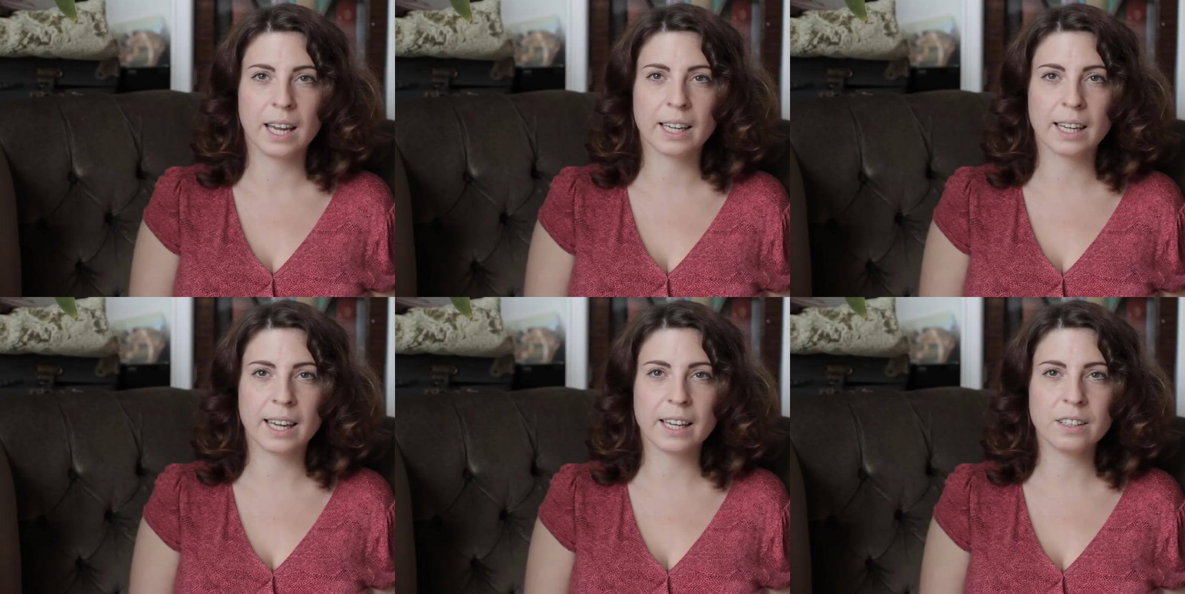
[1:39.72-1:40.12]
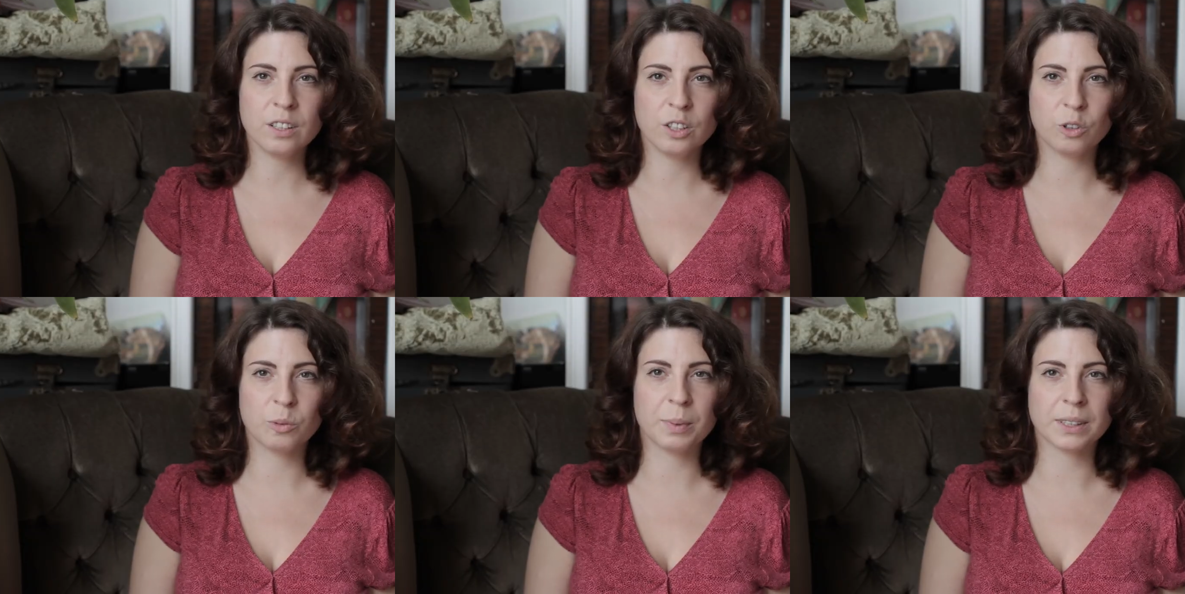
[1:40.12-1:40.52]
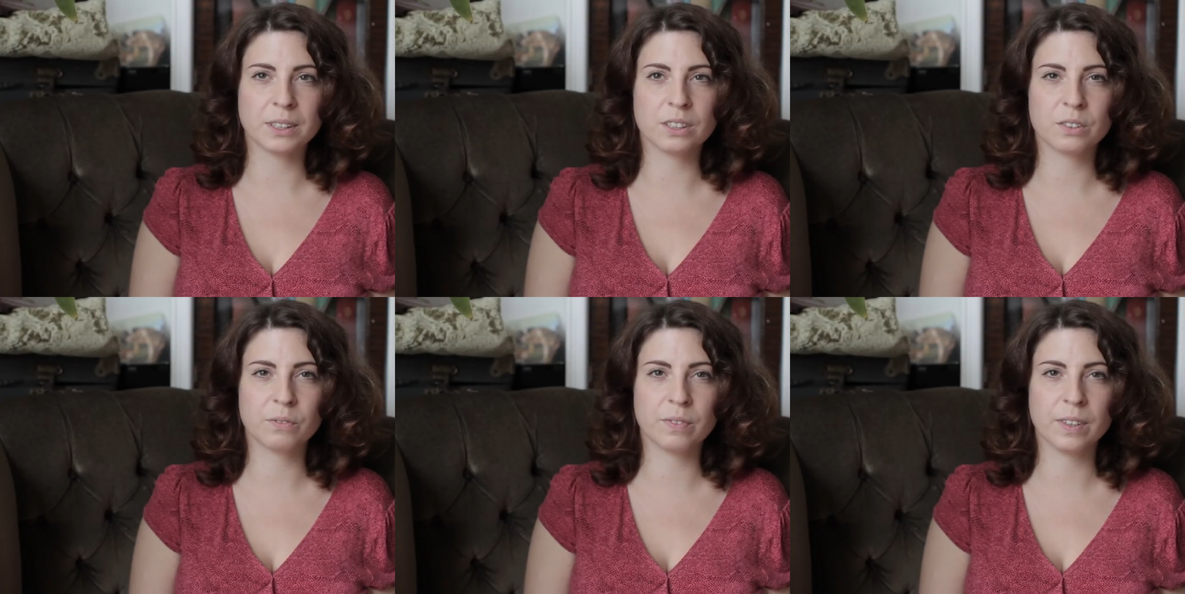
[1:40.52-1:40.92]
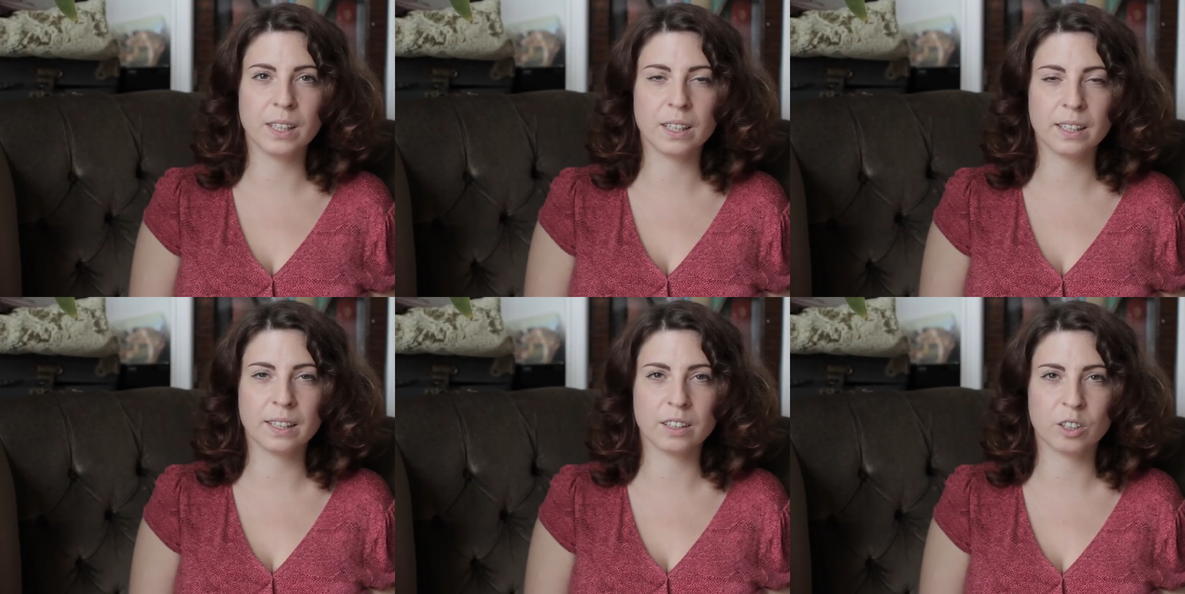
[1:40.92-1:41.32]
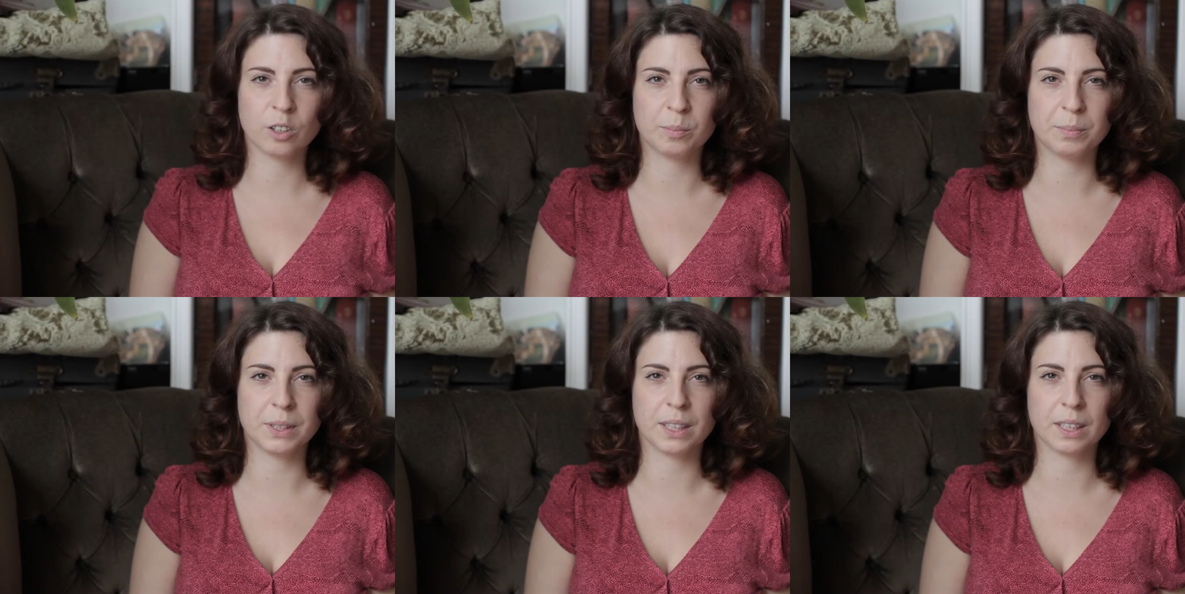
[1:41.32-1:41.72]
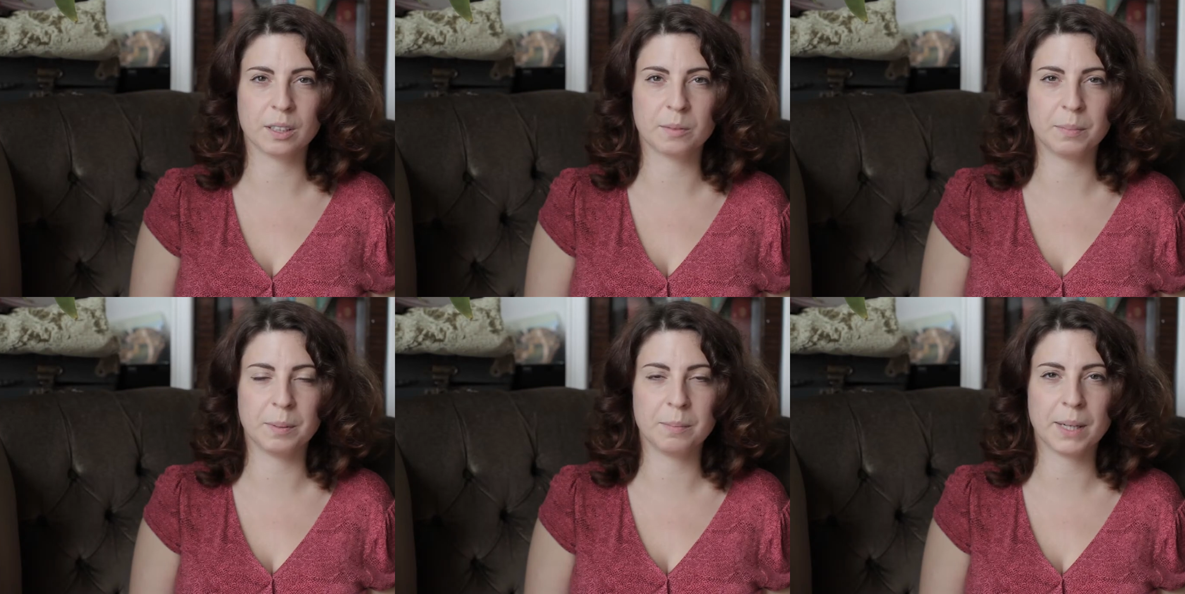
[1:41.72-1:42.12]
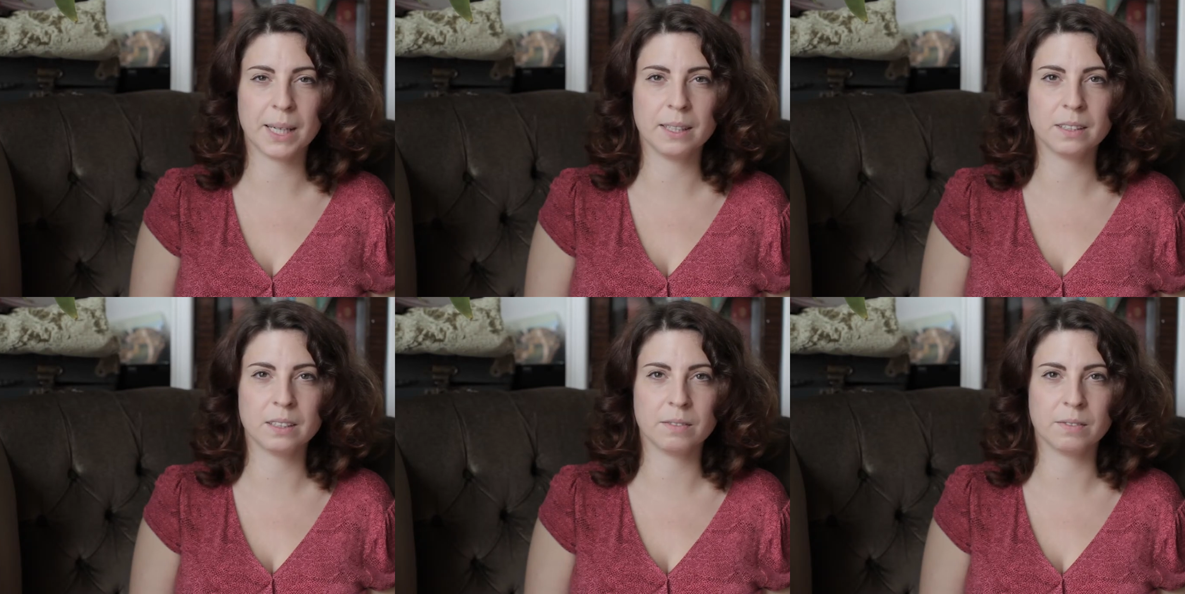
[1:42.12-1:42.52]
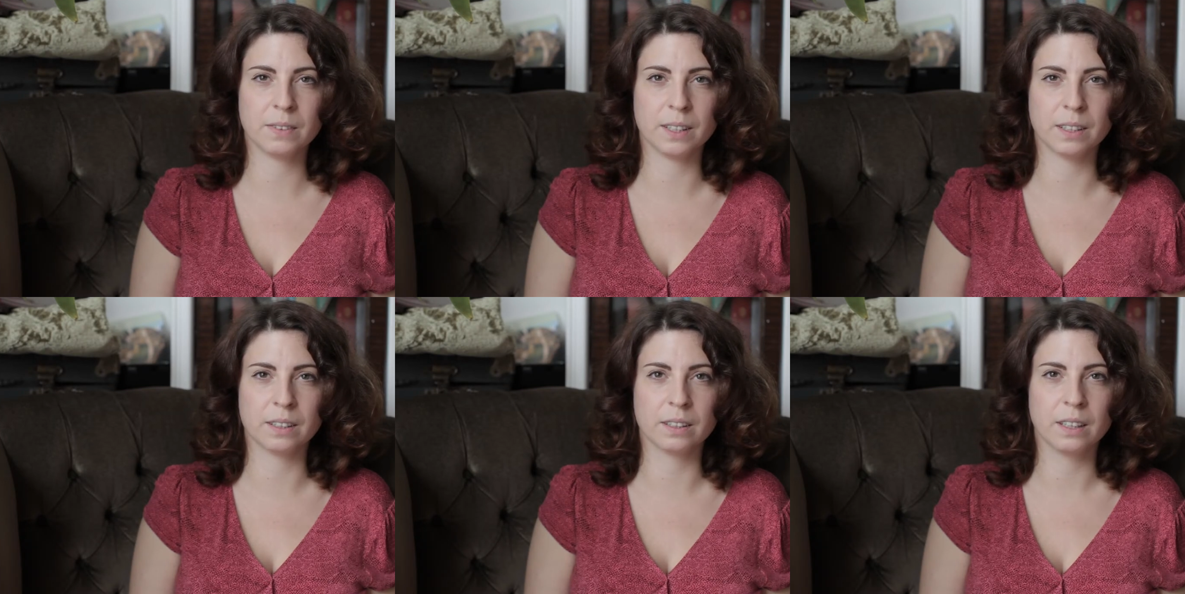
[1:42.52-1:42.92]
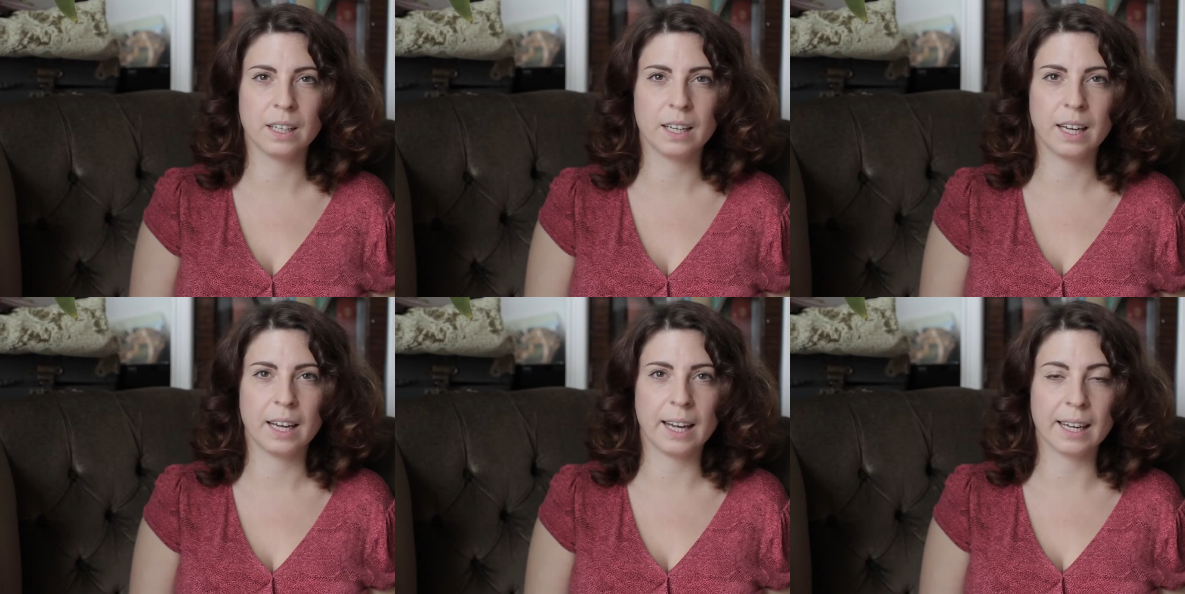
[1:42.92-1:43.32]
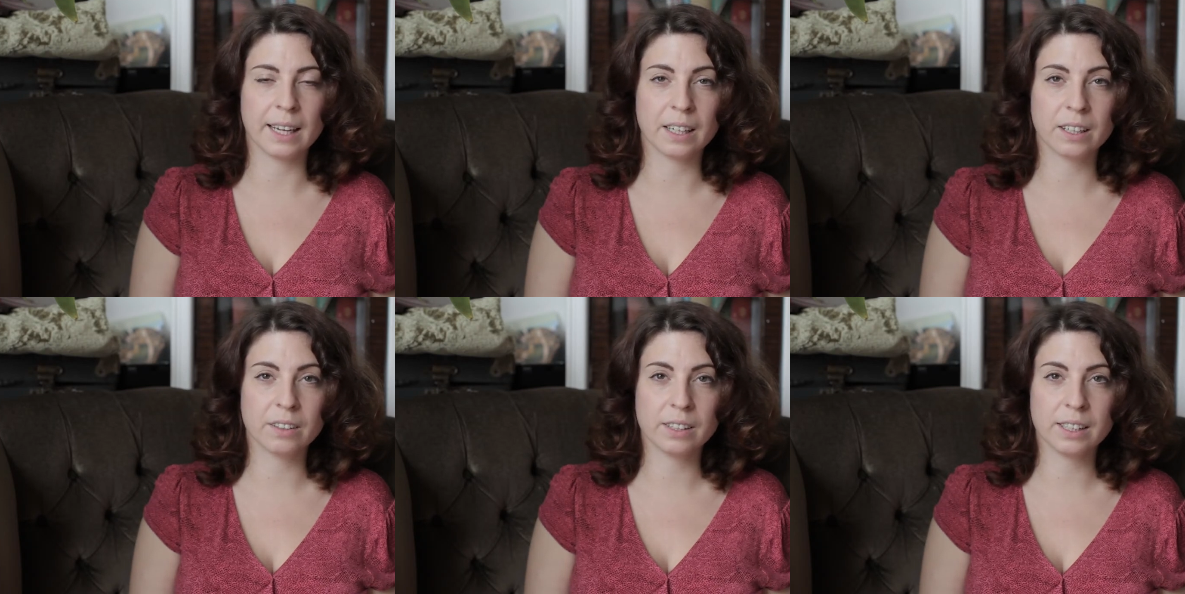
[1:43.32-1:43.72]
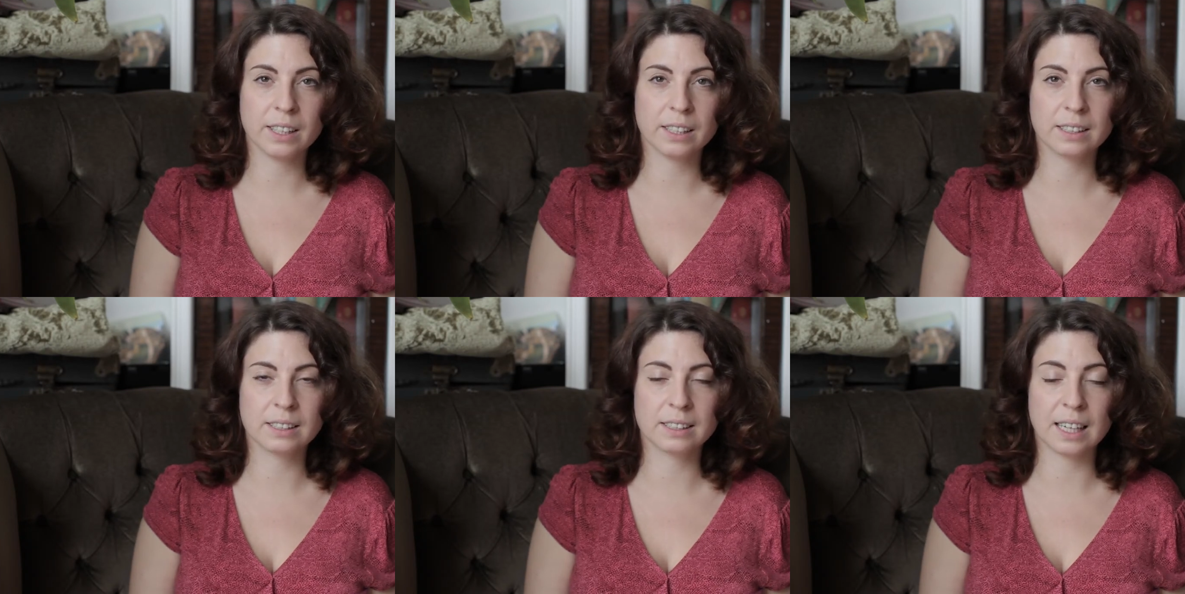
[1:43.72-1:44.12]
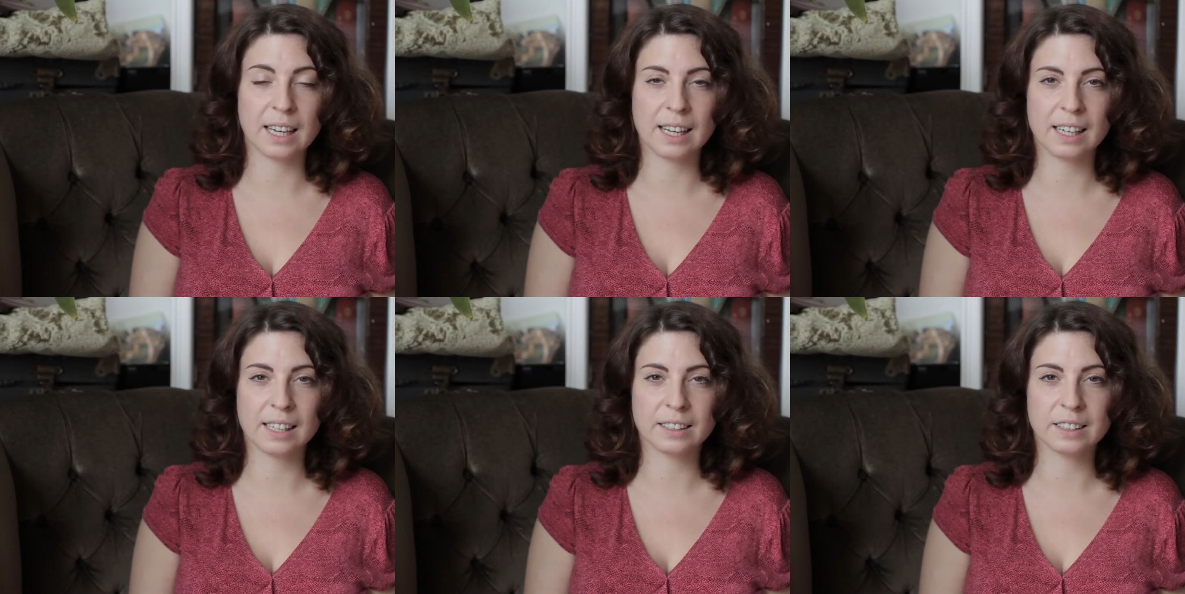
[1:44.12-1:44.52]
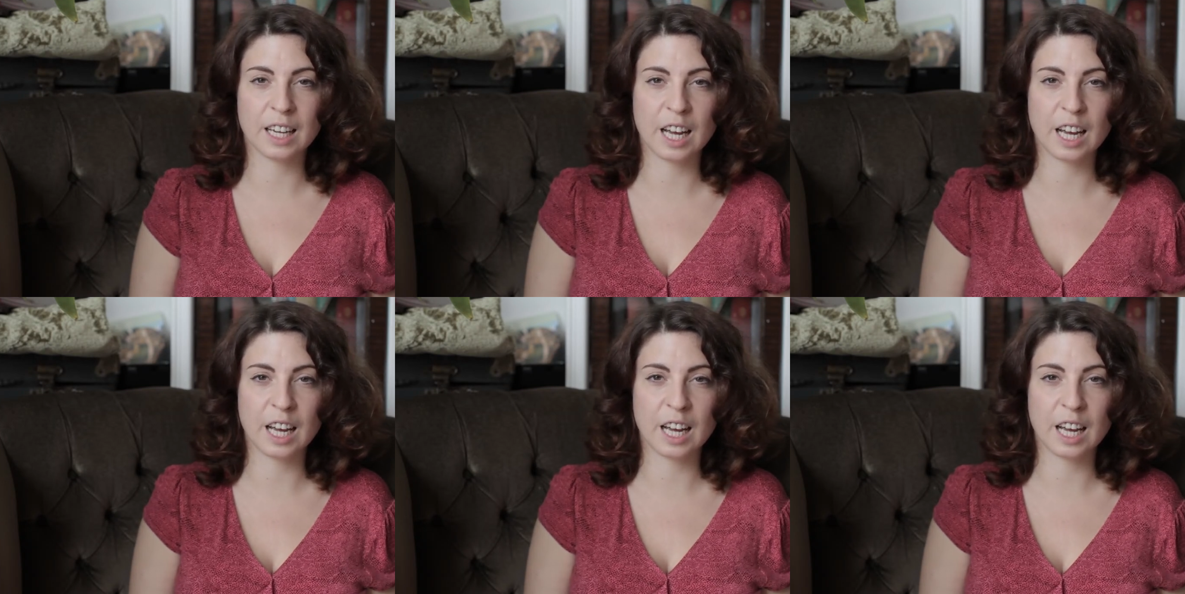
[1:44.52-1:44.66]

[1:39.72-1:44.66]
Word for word: Can you, by just feeling an object, be made to feel angry, sad,